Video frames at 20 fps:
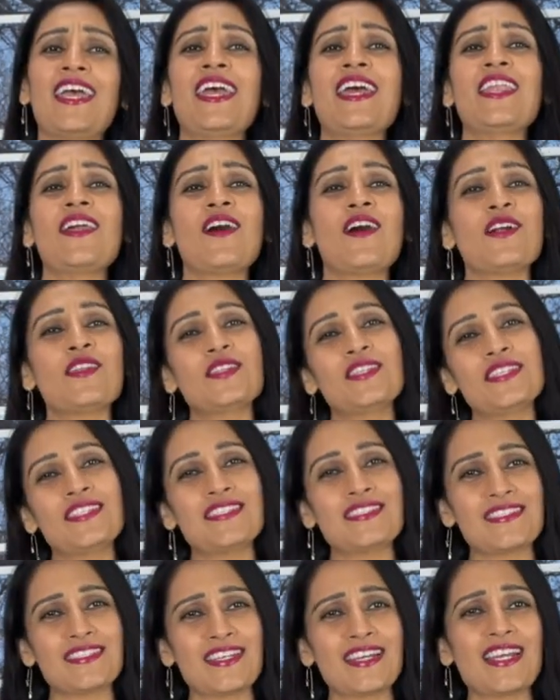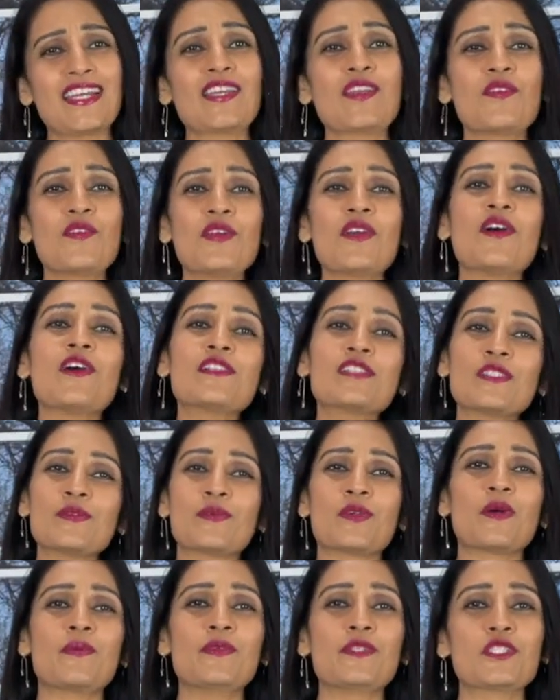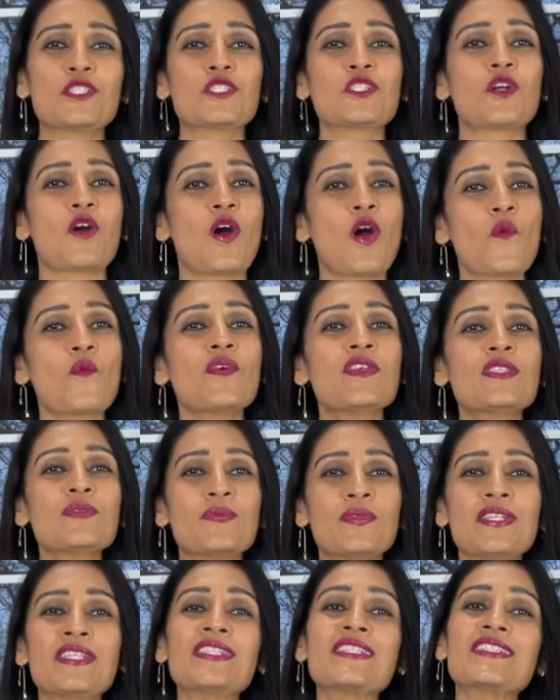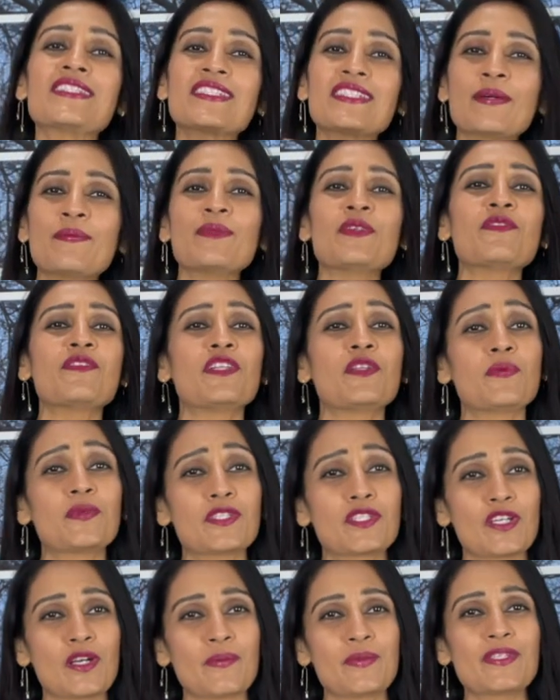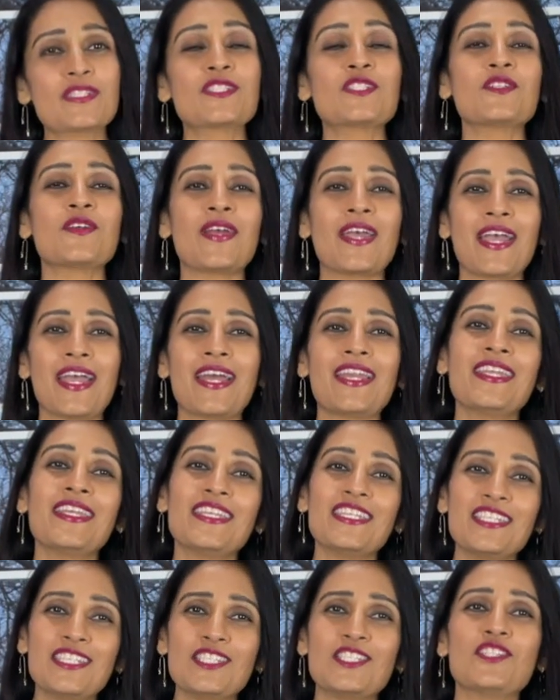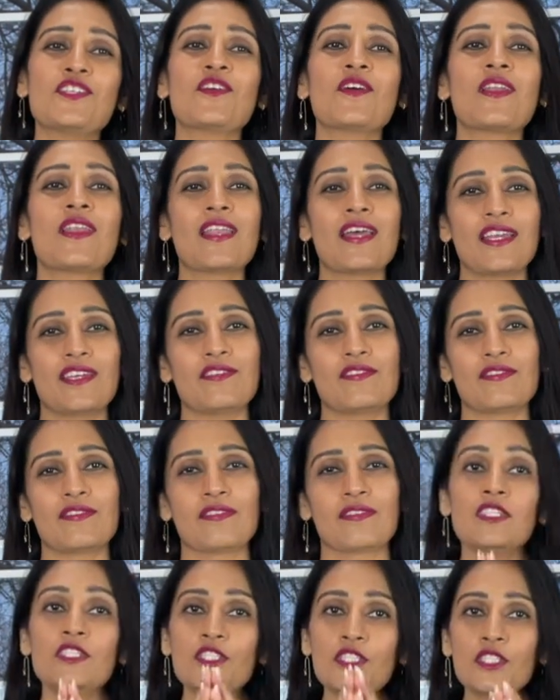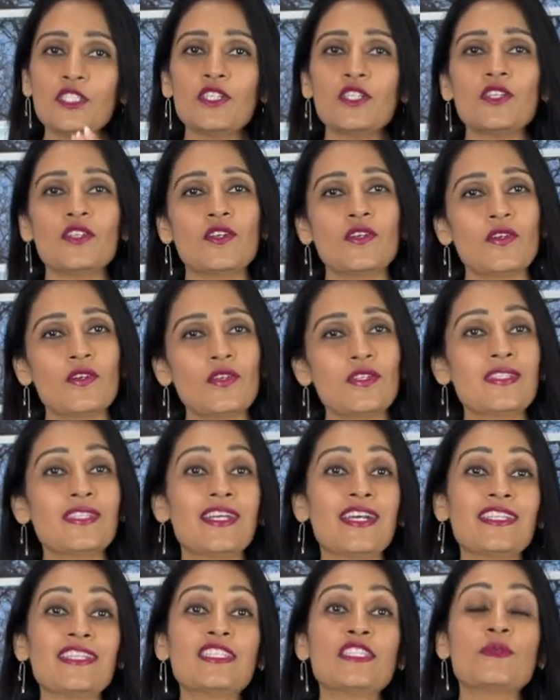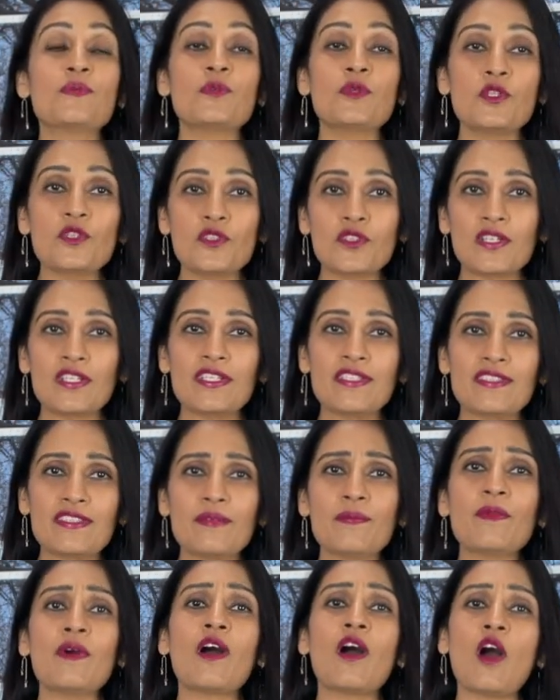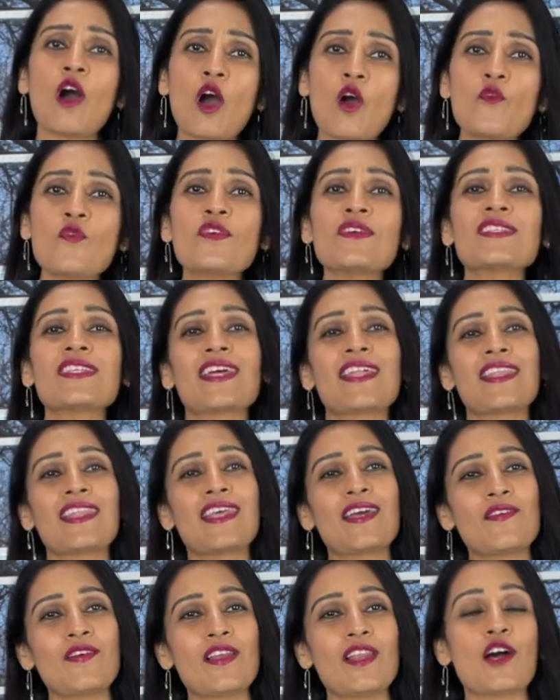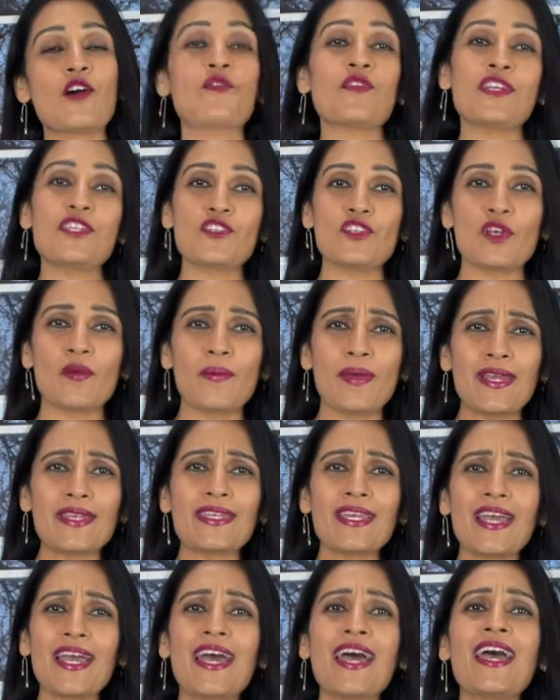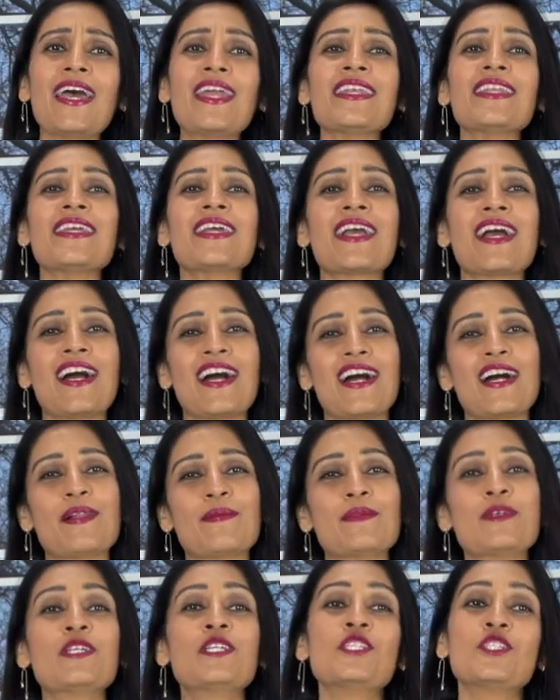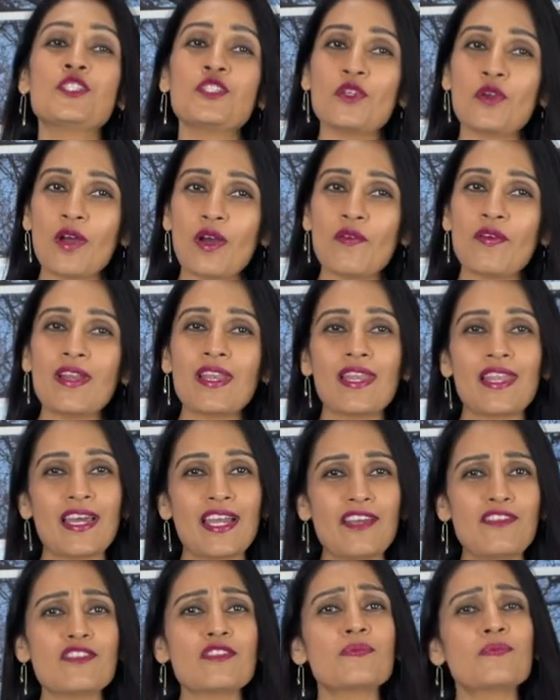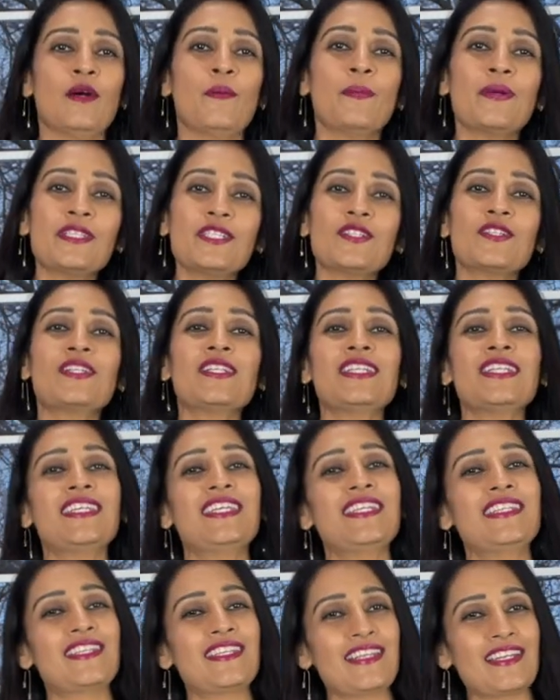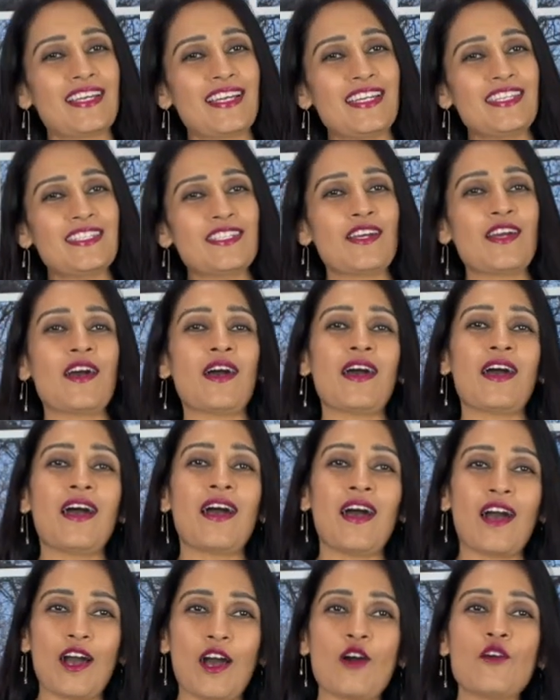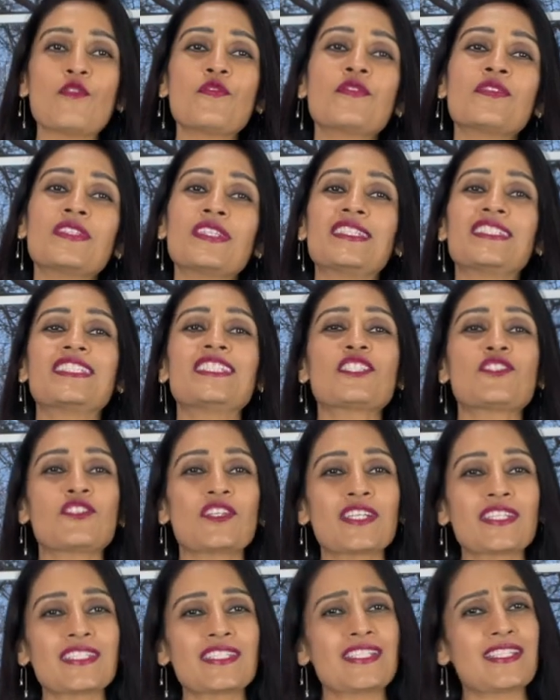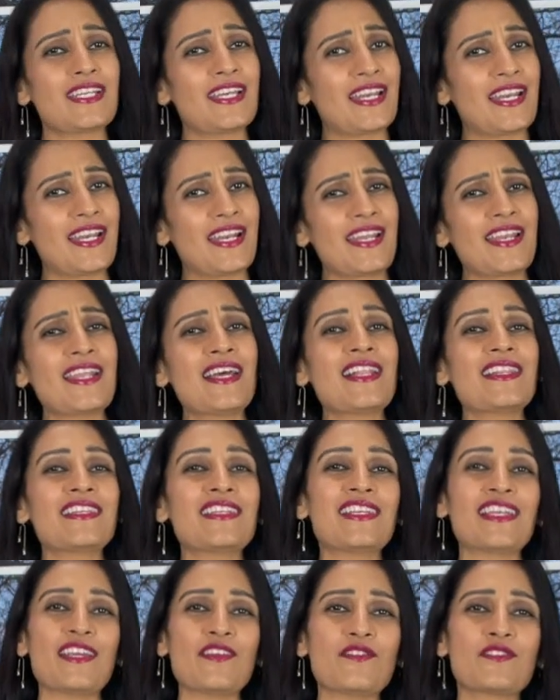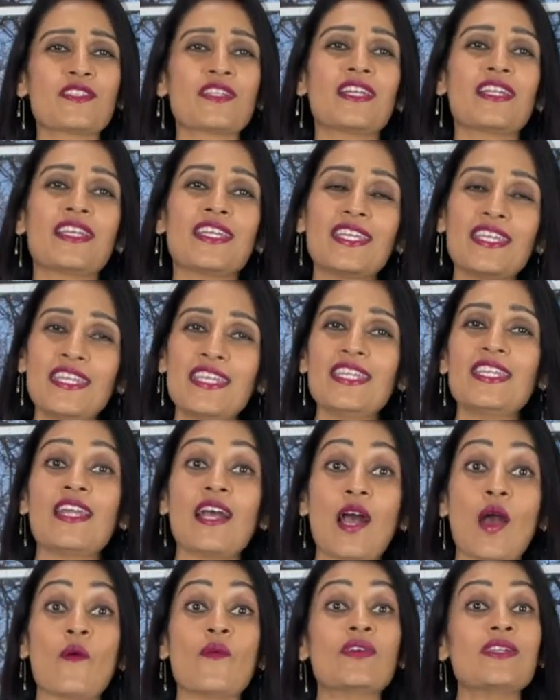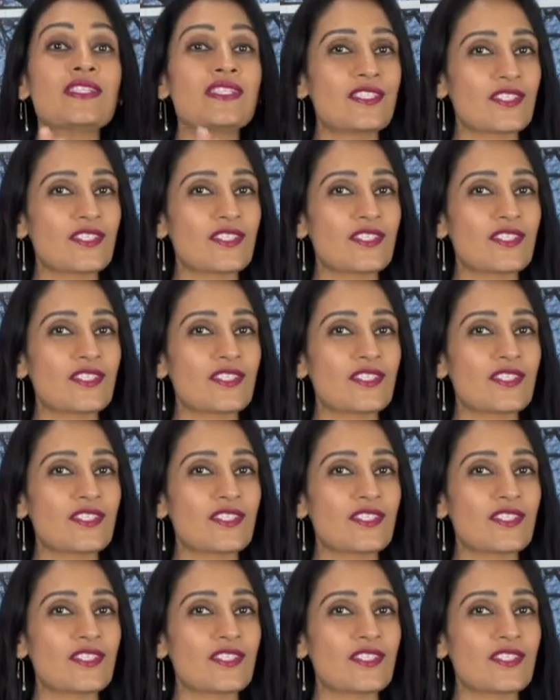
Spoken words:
And on this serve, we also promise you to always bring something valuable topics to add into your life. Did you know that spiritualism offers a level of enjoyment and calm to our lives, particularly in the light of the distracted and unhealthy lifestyle in our